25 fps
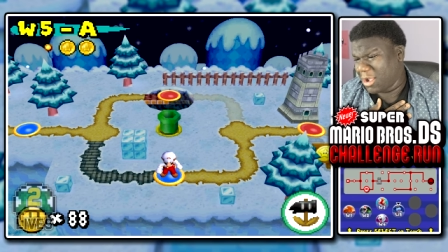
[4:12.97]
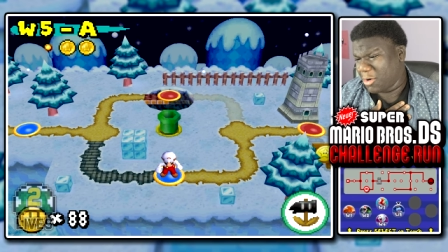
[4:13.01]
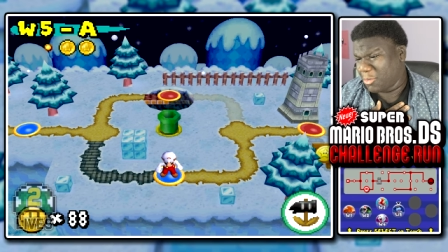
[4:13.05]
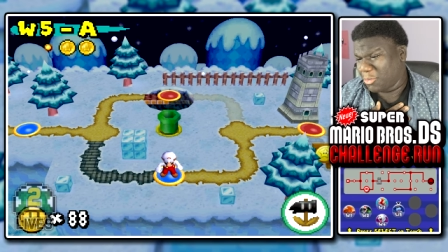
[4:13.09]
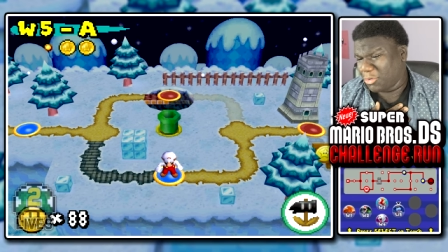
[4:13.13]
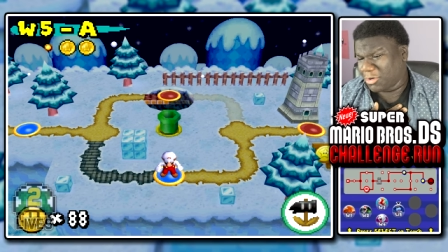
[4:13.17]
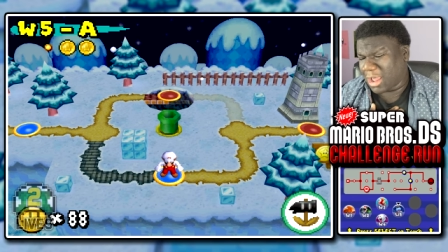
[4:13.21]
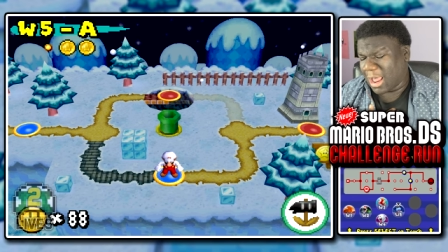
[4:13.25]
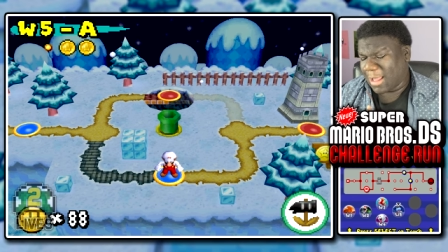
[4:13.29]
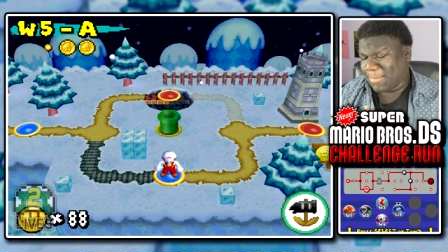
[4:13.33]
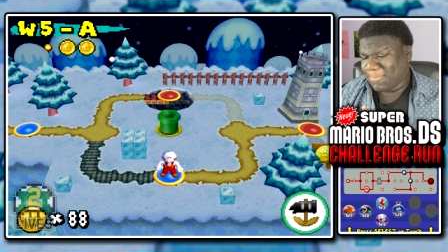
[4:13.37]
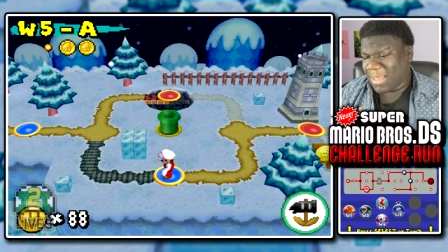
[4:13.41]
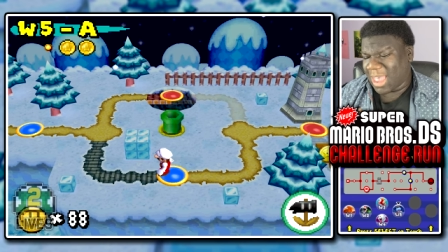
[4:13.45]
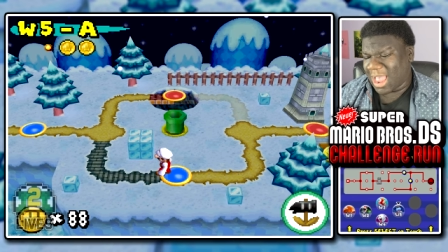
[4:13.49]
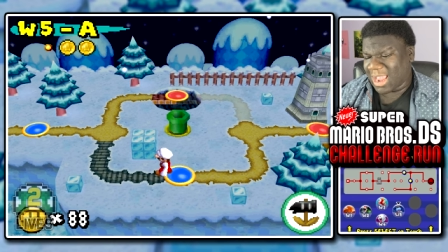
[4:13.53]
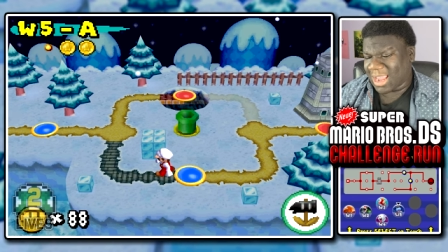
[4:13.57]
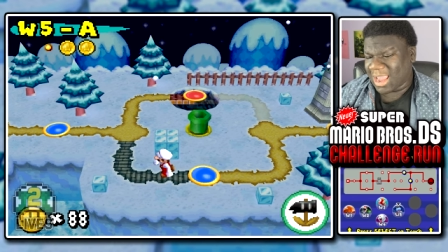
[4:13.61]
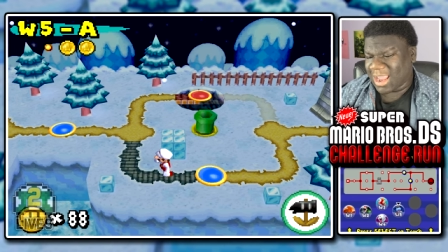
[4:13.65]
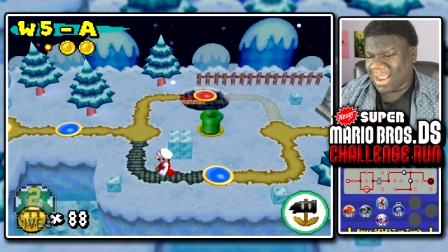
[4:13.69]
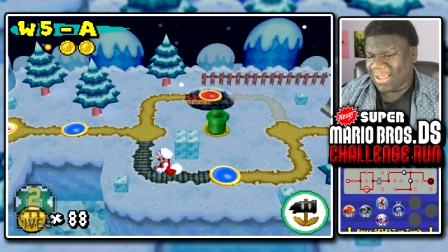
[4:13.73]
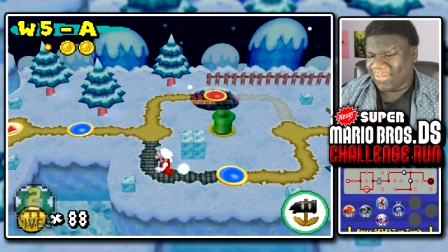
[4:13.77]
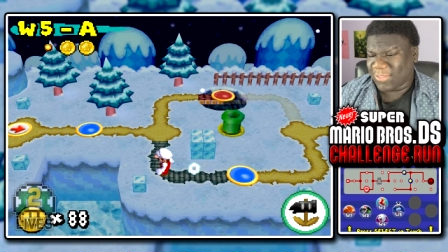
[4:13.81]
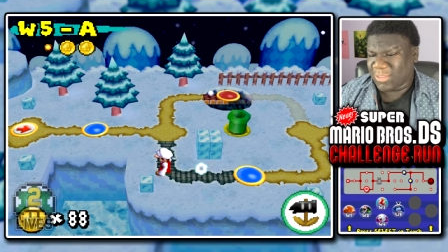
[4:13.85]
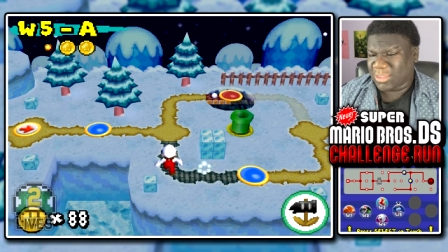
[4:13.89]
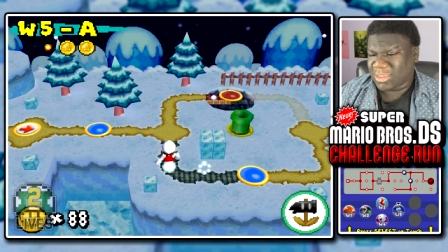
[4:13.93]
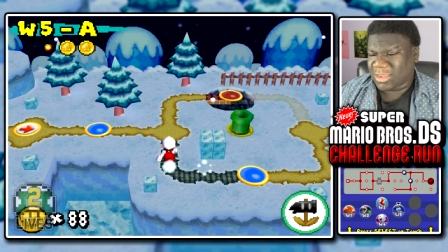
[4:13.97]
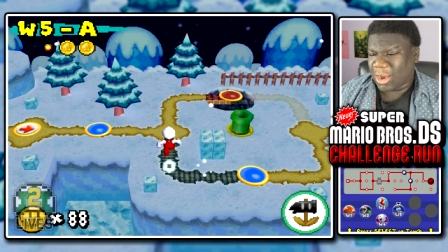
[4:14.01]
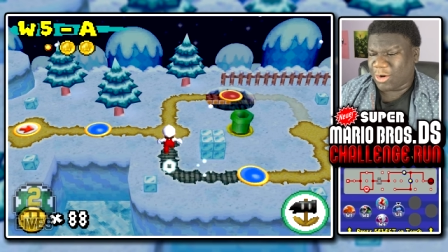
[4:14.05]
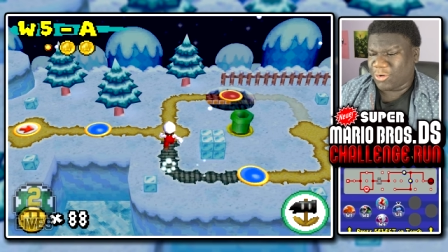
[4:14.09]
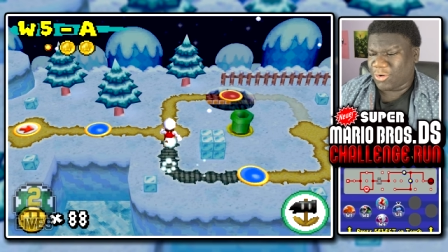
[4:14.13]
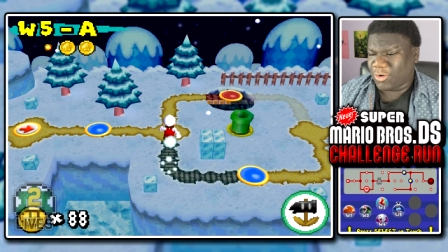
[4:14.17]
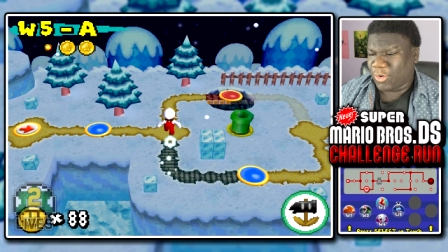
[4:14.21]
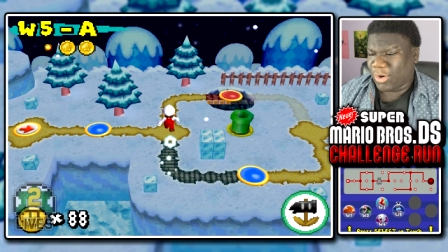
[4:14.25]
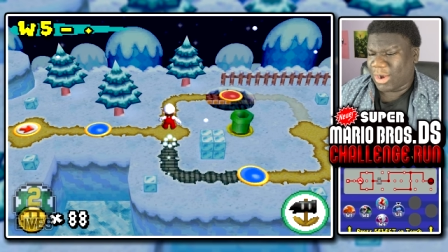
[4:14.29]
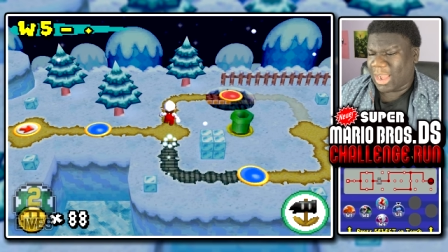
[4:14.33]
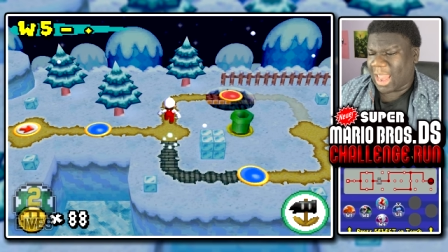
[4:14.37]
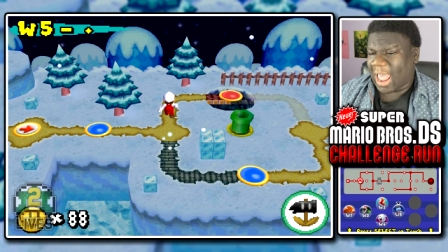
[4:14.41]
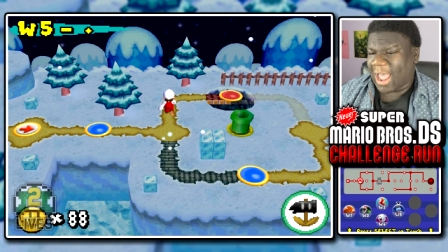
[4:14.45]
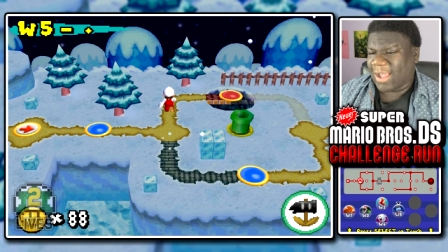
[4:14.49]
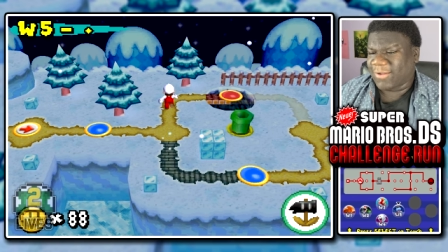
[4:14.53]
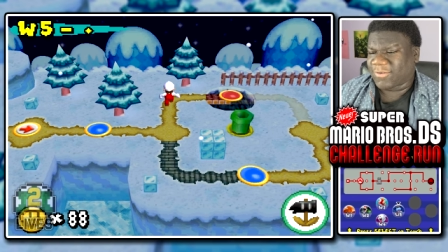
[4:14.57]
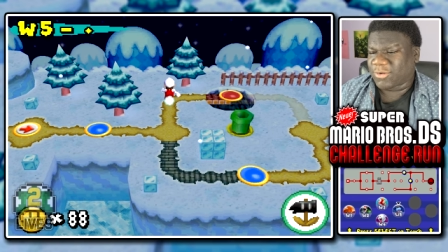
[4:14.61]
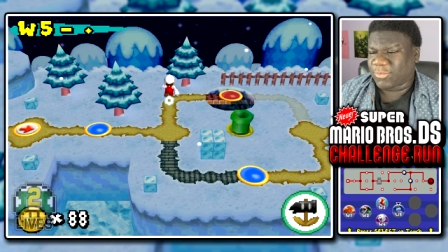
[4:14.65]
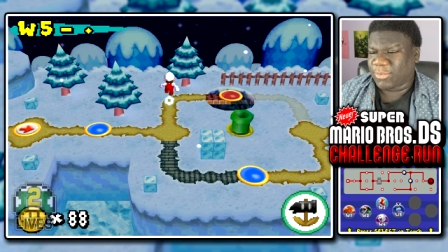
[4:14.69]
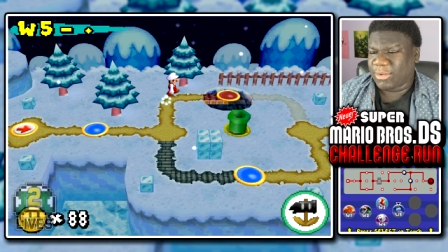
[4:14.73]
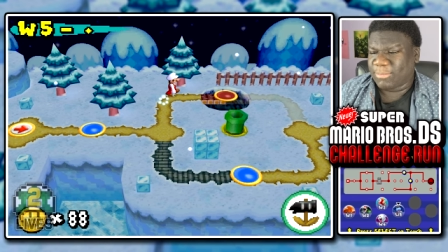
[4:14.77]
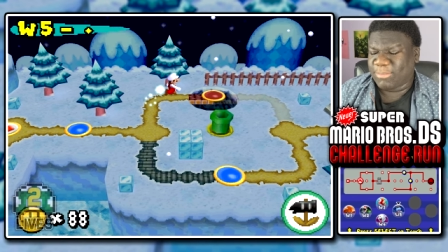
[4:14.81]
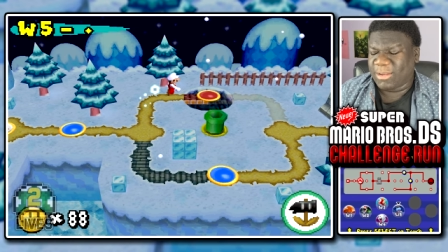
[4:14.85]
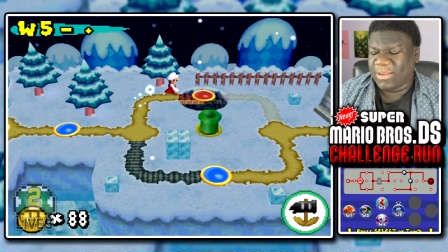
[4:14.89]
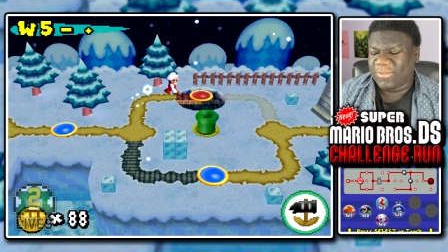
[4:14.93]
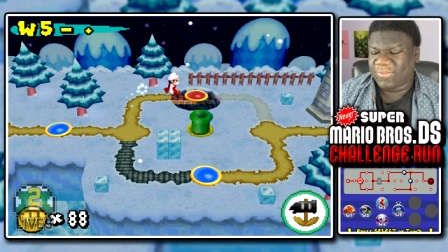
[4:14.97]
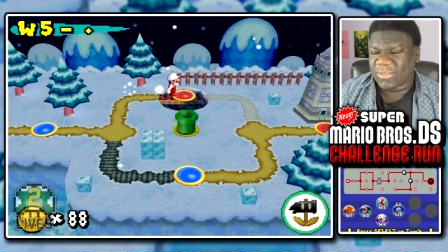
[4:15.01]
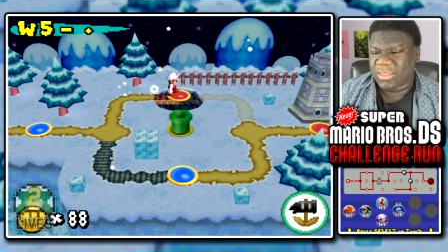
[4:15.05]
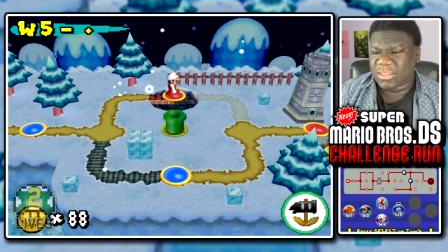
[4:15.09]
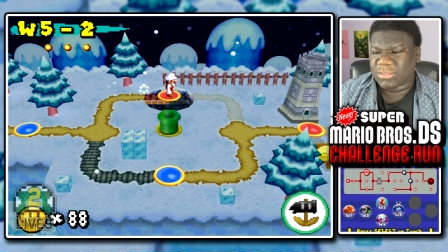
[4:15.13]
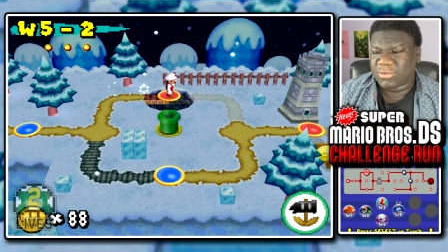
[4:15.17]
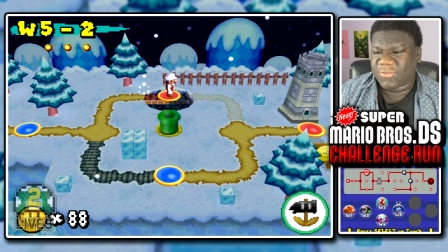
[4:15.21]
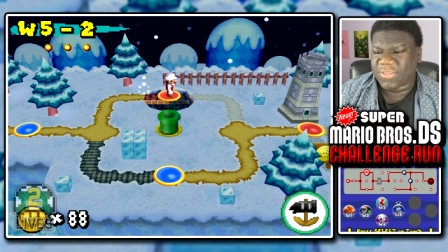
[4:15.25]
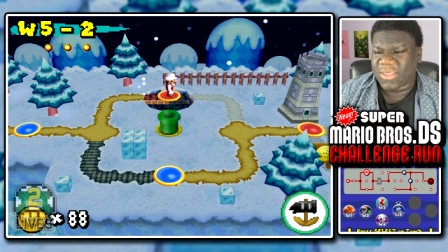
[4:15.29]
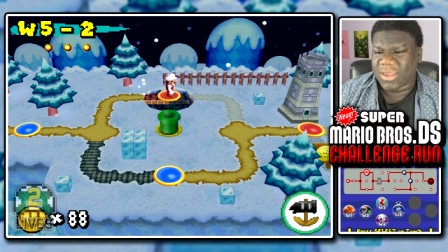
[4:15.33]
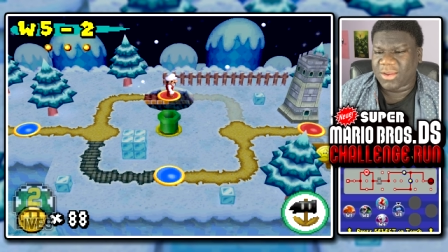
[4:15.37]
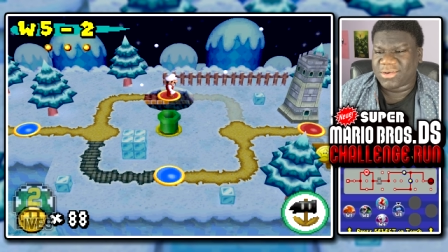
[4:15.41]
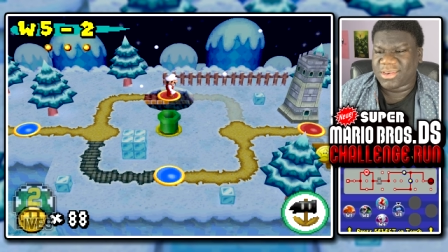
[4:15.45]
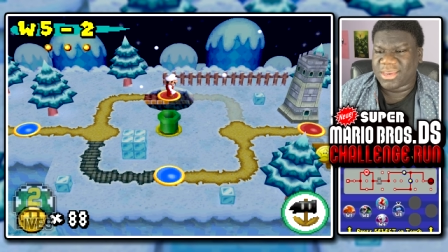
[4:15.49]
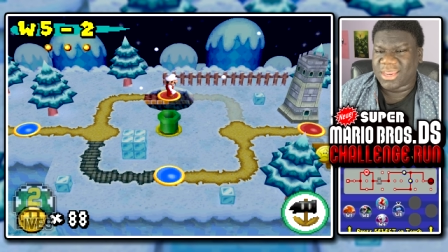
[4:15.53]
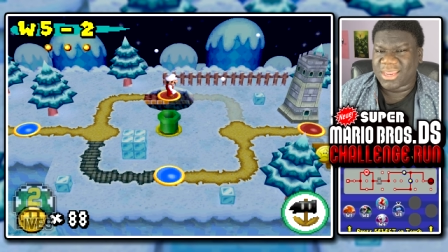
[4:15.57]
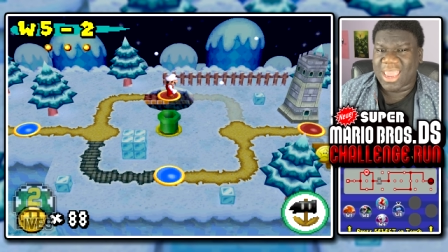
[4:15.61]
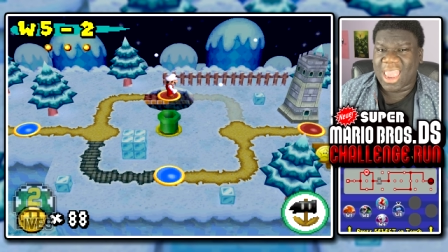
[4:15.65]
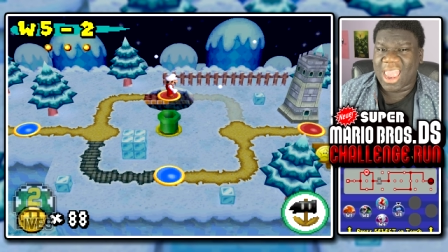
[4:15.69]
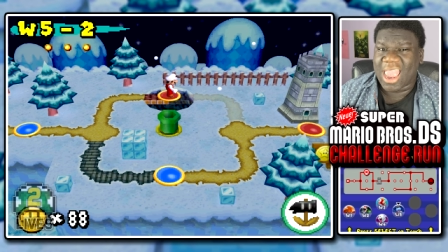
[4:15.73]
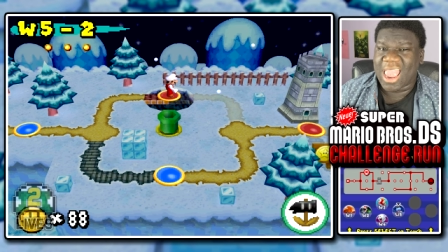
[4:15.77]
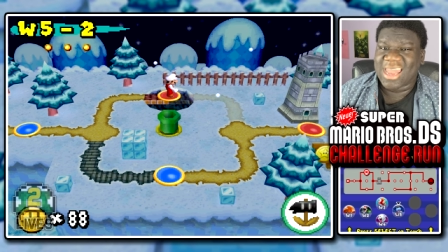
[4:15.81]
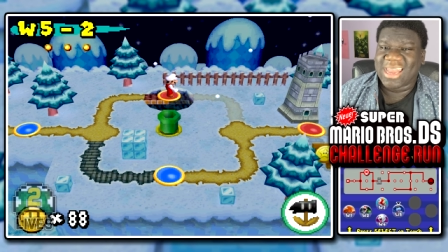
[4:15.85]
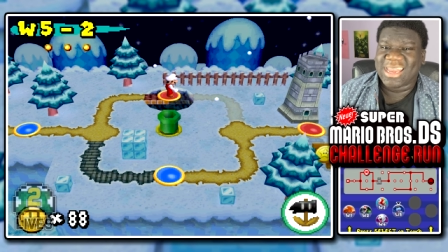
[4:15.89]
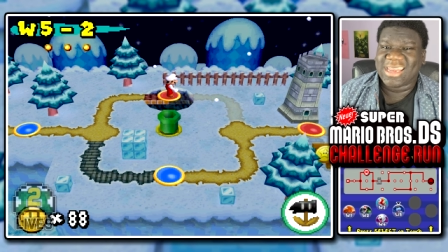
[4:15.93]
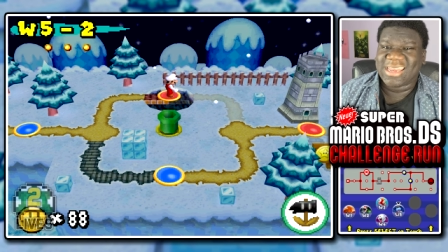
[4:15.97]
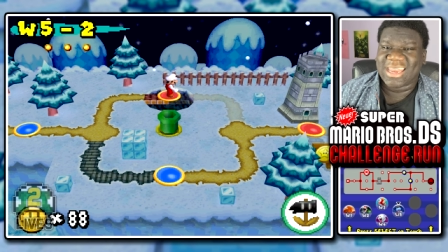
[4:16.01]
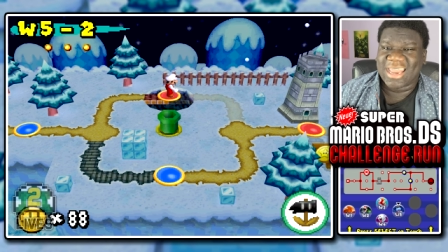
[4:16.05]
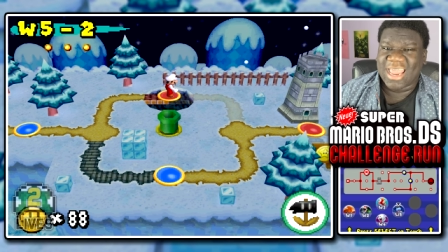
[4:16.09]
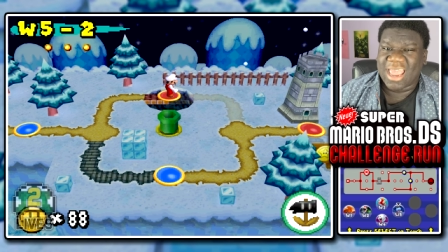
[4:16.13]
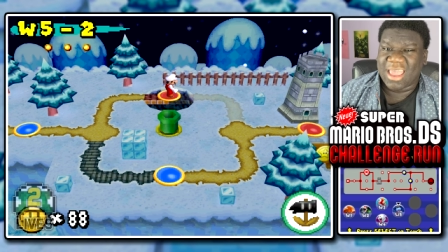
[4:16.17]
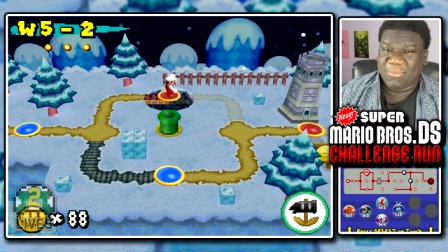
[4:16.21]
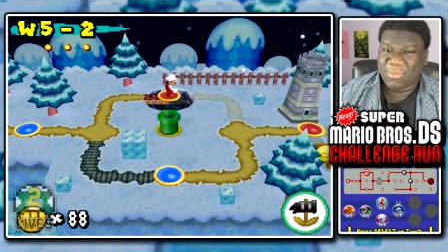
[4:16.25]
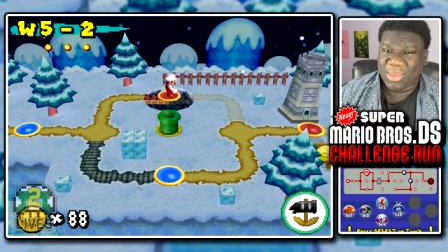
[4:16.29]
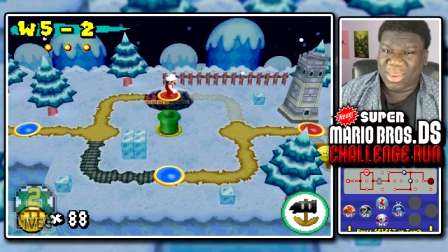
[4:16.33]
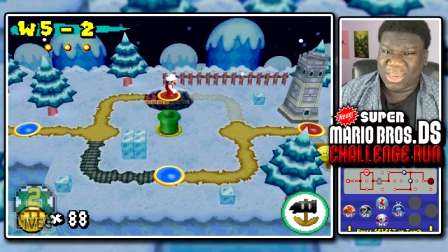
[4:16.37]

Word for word: We'll come back and get the star coin after we beat this without taking any damage.